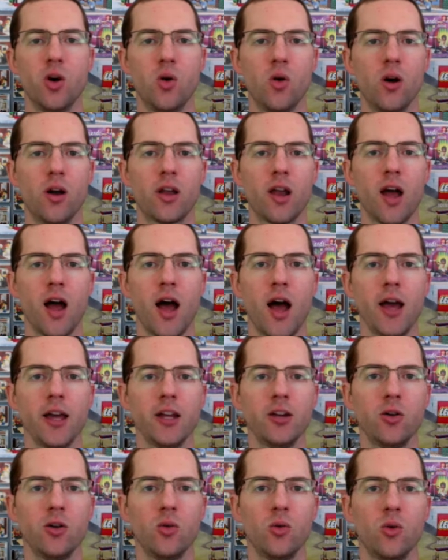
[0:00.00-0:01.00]
what? I
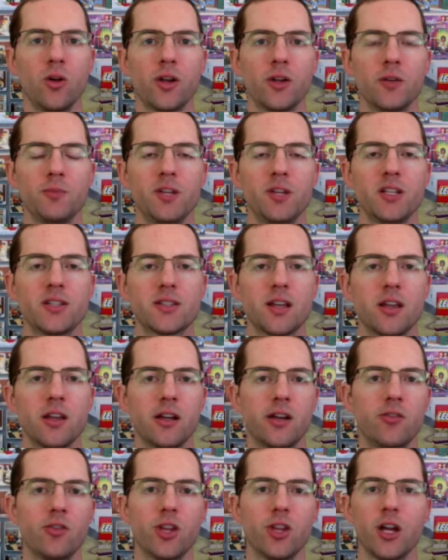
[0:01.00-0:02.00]
don't want to be selling
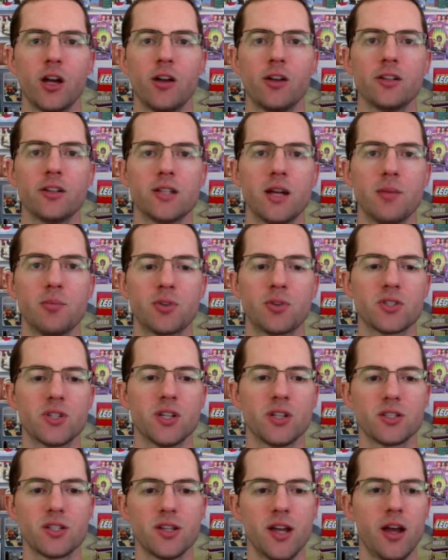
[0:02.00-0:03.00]
everything on a 10%
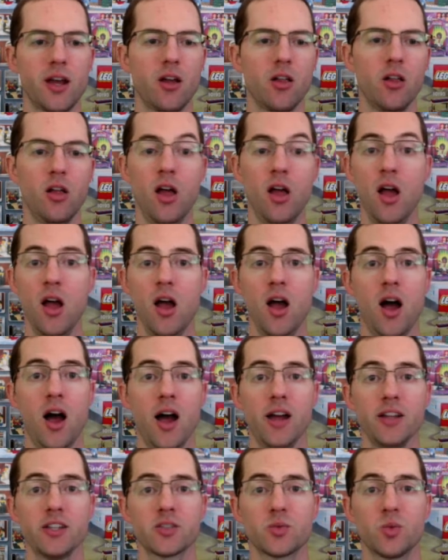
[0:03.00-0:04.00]
sale. I
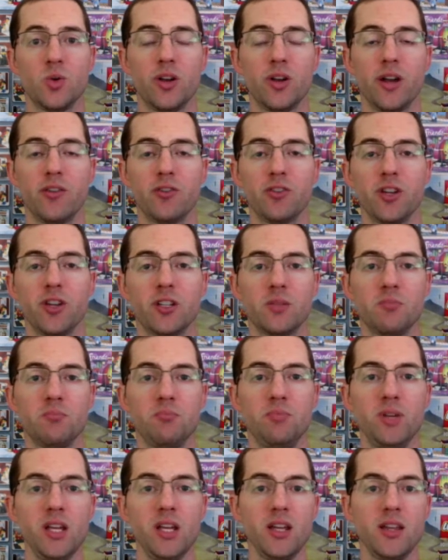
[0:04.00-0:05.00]
just want everything to
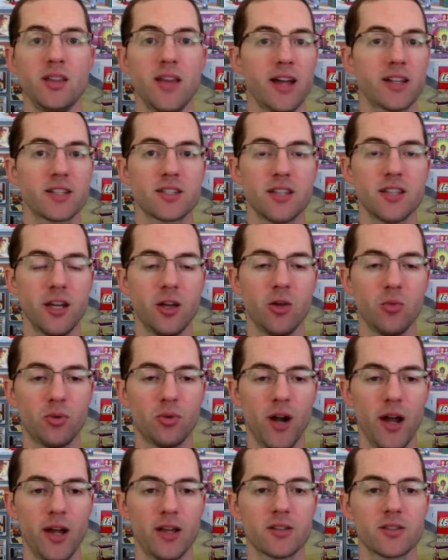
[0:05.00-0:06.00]
be that sale
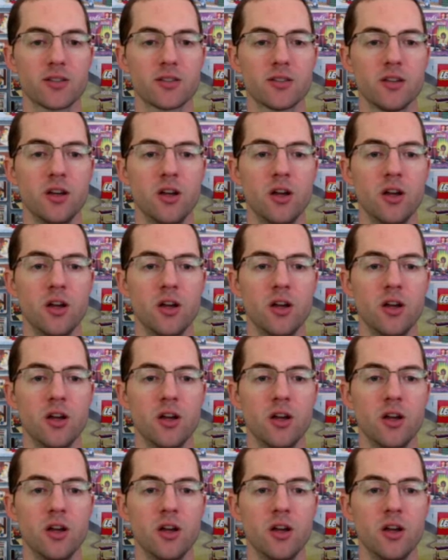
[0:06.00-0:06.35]
price.